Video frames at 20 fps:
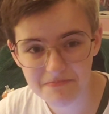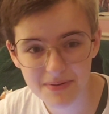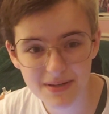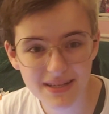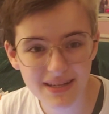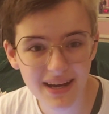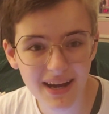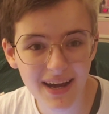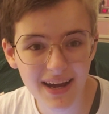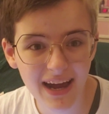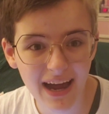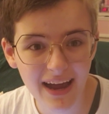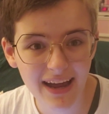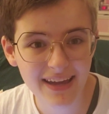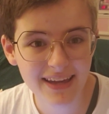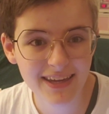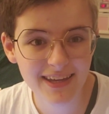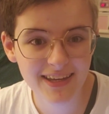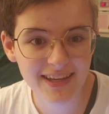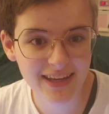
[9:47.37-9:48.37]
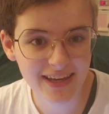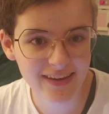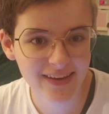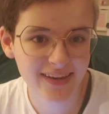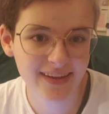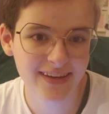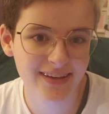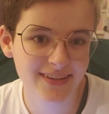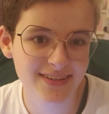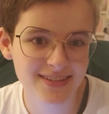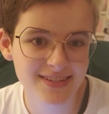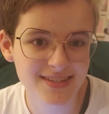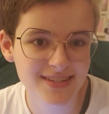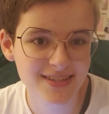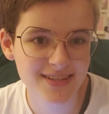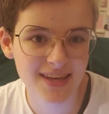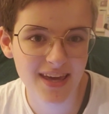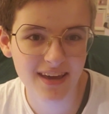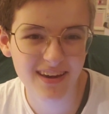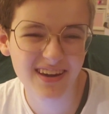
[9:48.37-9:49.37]
But I
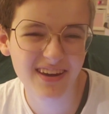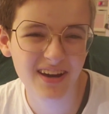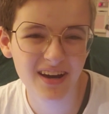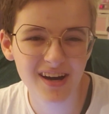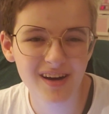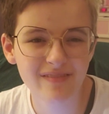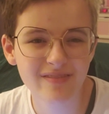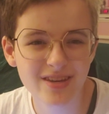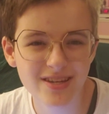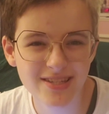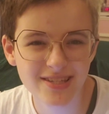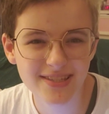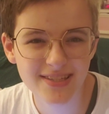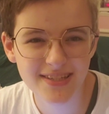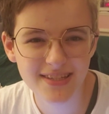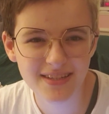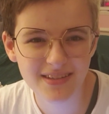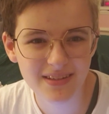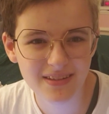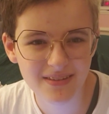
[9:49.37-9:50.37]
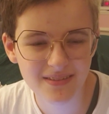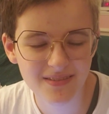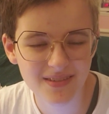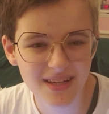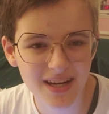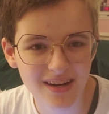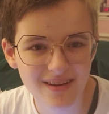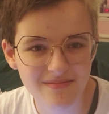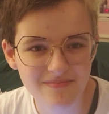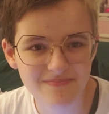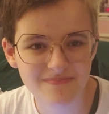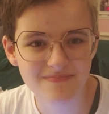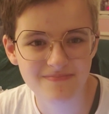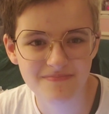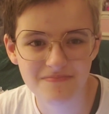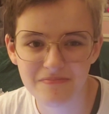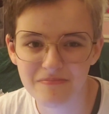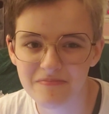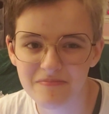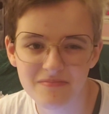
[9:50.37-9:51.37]
can't. And obviously
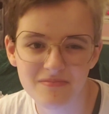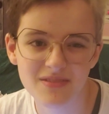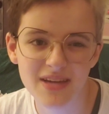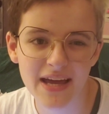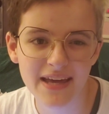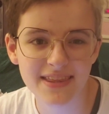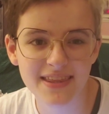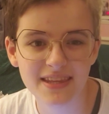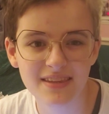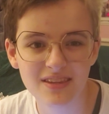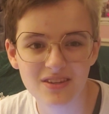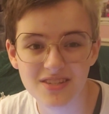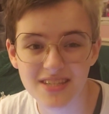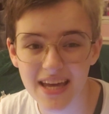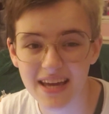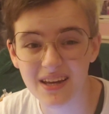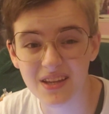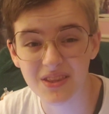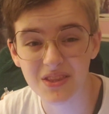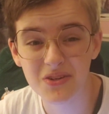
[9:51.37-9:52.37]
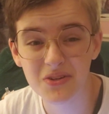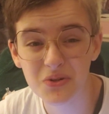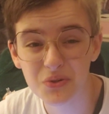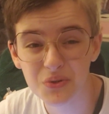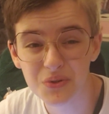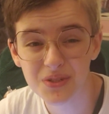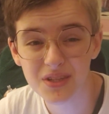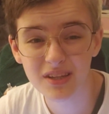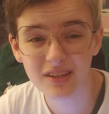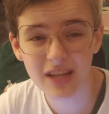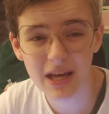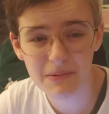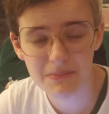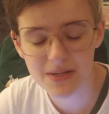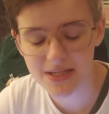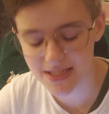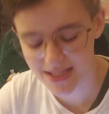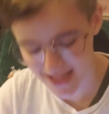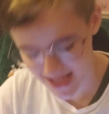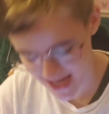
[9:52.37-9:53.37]
I think there's ethical dilemmas